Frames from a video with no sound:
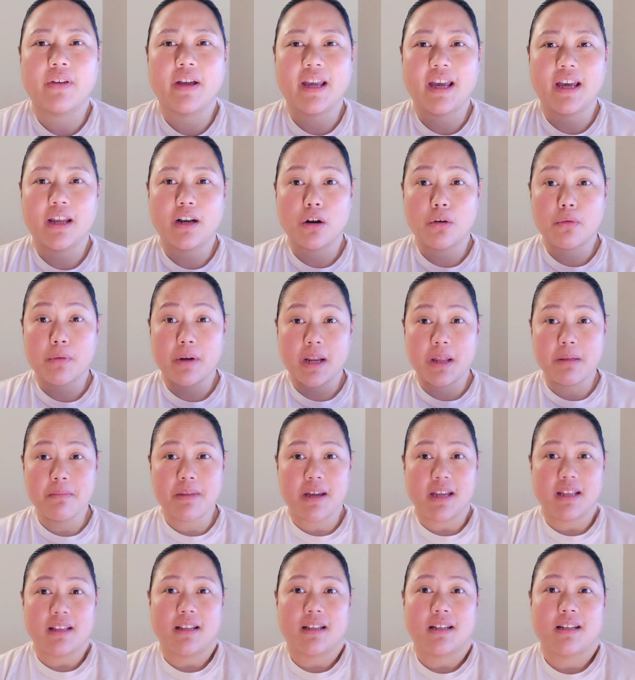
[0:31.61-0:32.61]
I had already
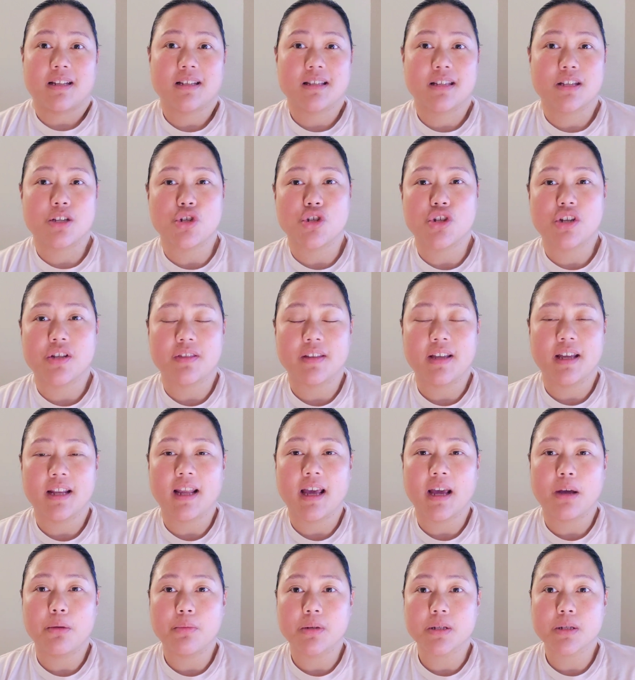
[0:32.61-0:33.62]
made the decision that
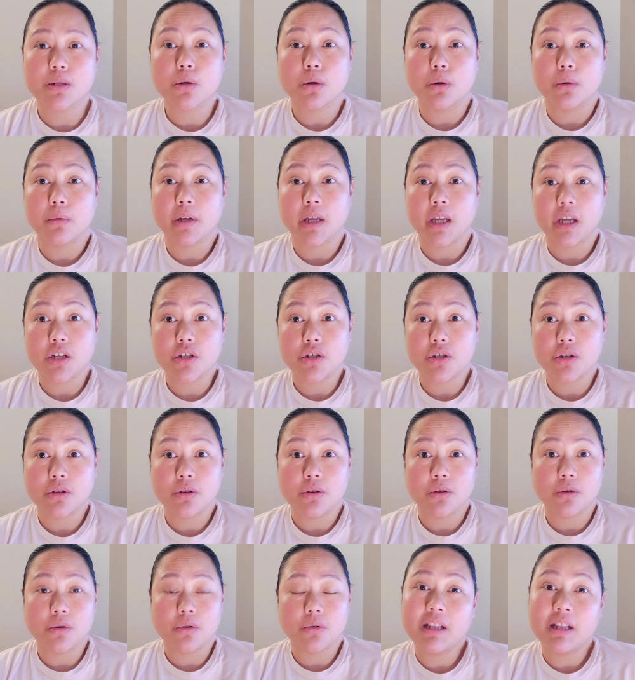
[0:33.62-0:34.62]
I was going
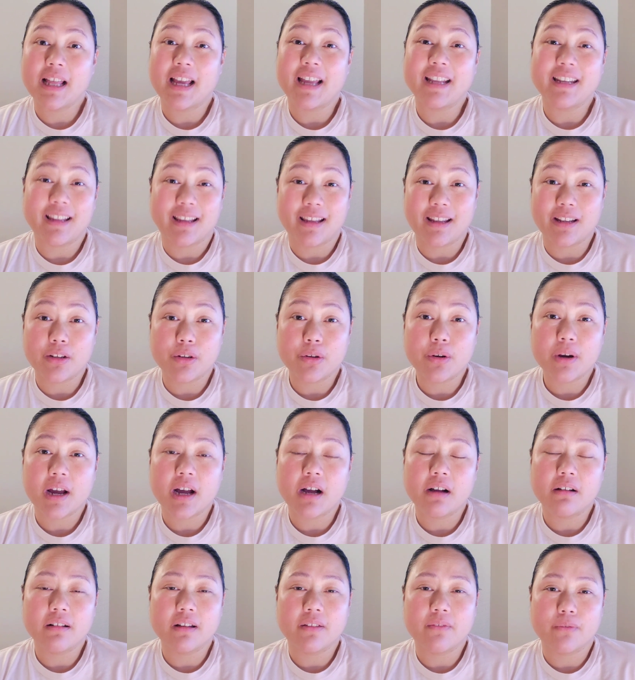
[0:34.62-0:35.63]
to plant in
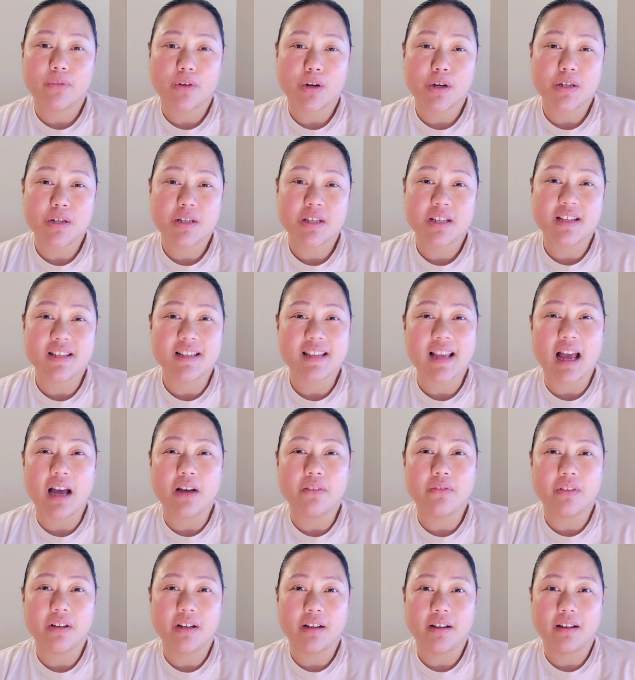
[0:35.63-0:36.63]
ground and versus
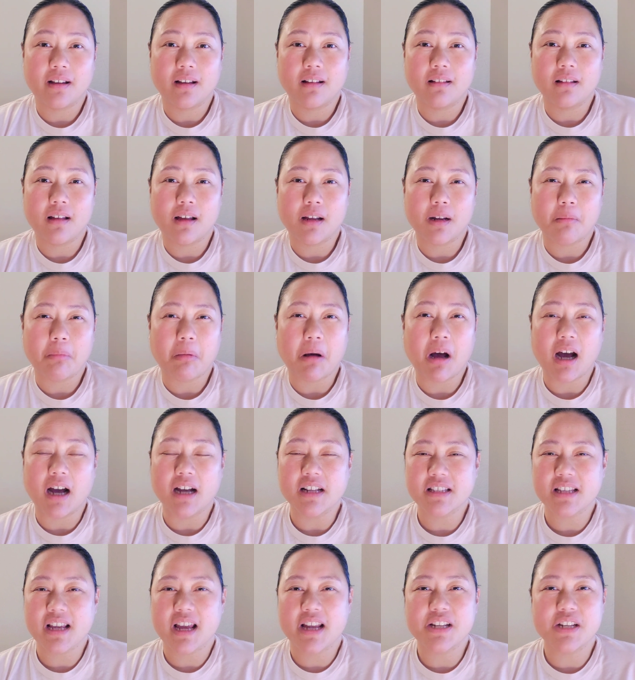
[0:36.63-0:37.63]
having a lot of
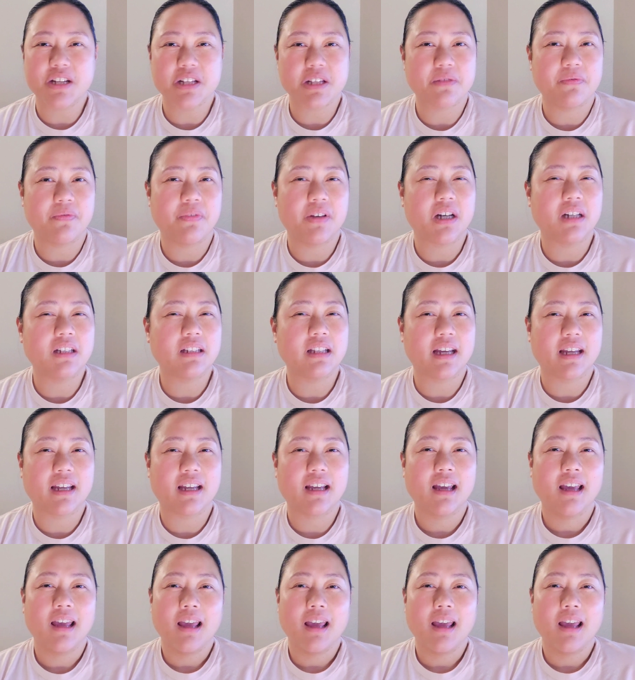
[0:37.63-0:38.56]
pots. I just felt like